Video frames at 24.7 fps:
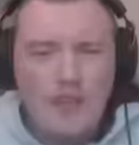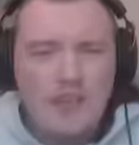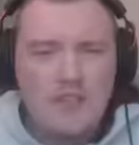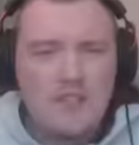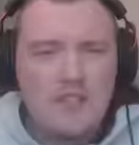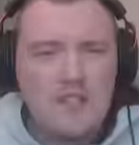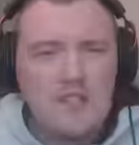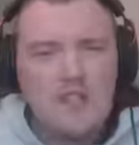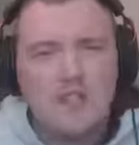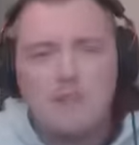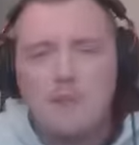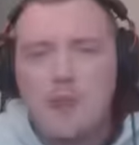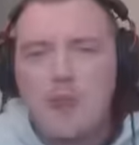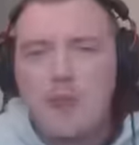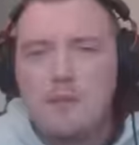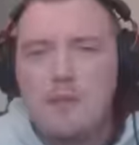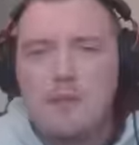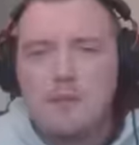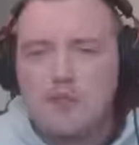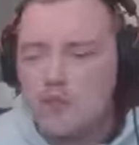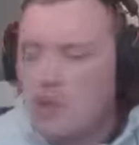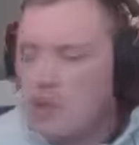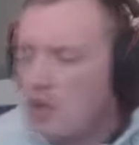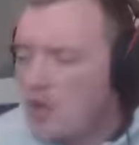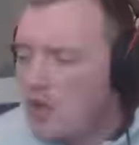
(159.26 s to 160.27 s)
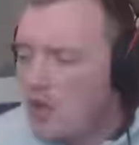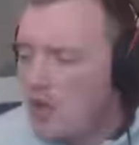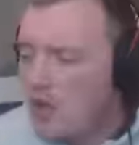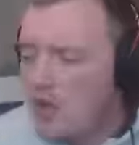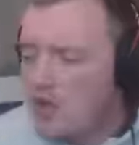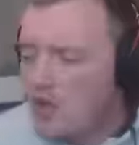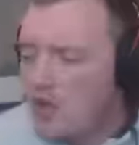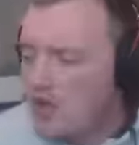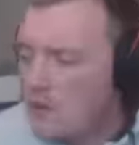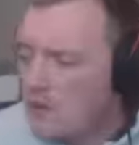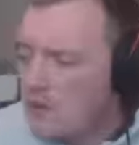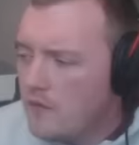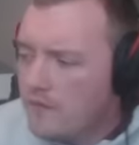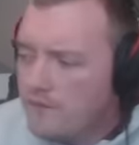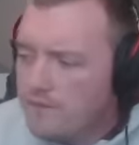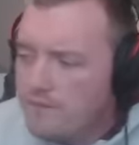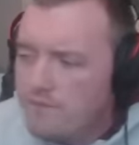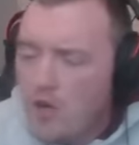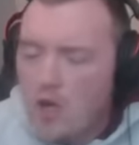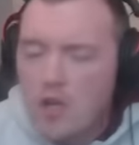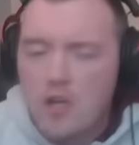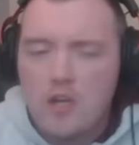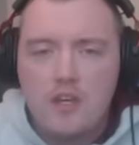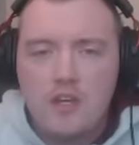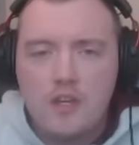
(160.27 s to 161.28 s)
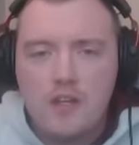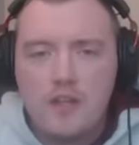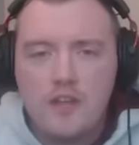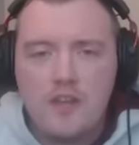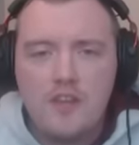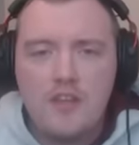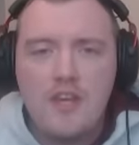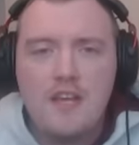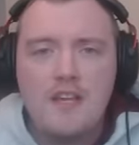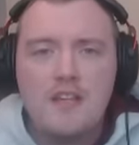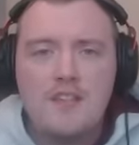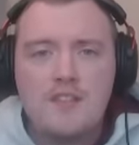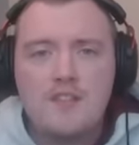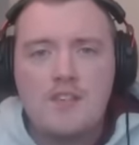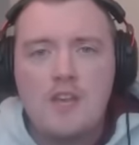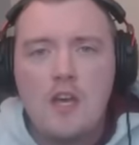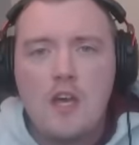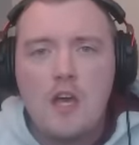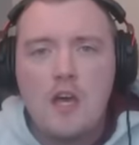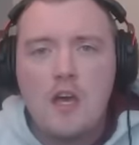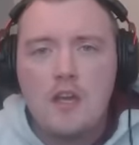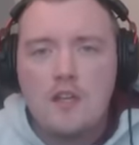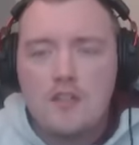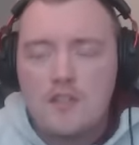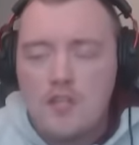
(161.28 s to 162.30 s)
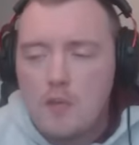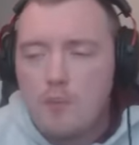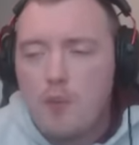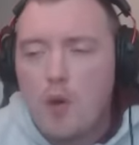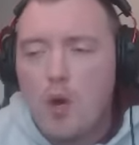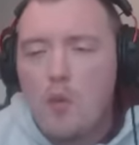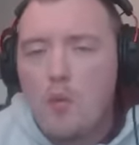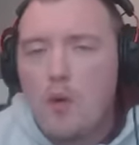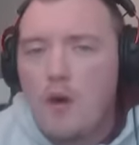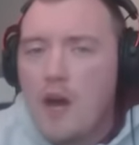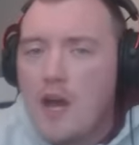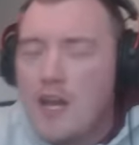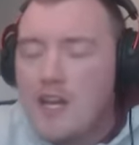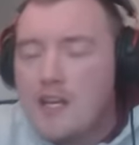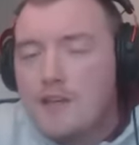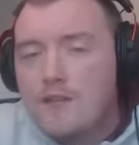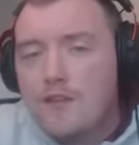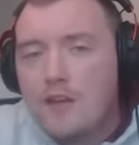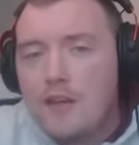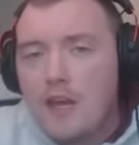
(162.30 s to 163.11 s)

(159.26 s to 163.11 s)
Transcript: It just made me feel like, fuck this to the point where I even